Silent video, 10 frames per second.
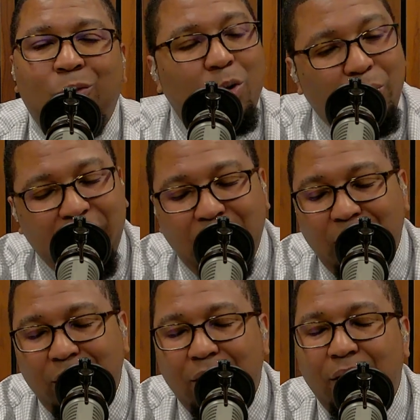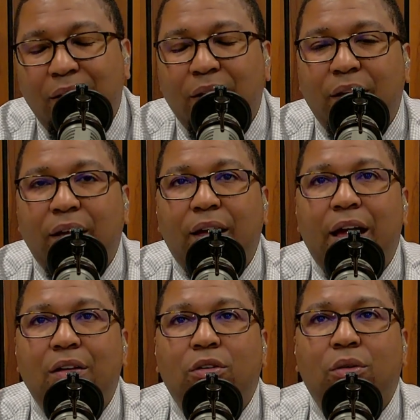Will we
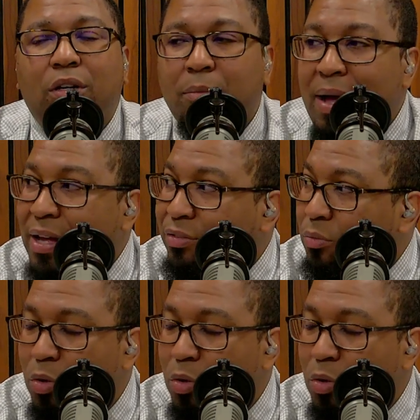have the capacity?